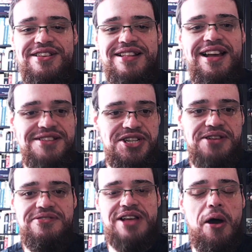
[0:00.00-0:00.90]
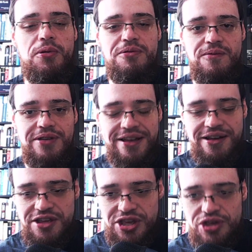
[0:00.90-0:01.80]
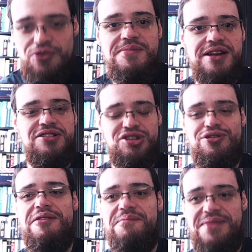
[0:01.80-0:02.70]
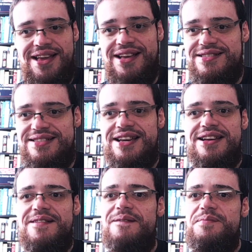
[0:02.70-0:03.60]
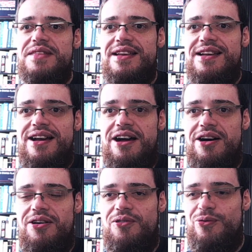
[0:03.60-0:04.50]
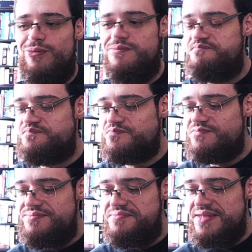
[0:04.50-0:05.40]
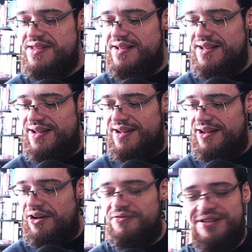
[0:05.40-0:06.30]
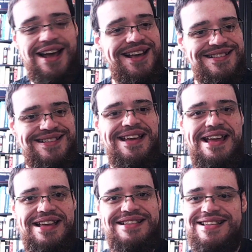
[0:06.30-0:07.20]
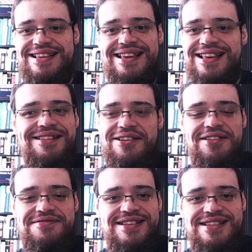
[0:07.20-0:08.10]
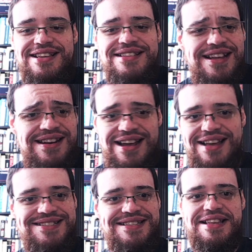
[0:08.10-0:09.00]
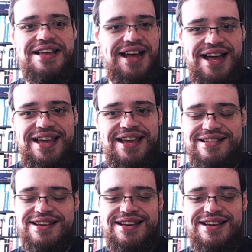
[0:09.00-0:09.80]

That shows how human Trump is. How uh, how nice he is. He loved it. He's a nice guy.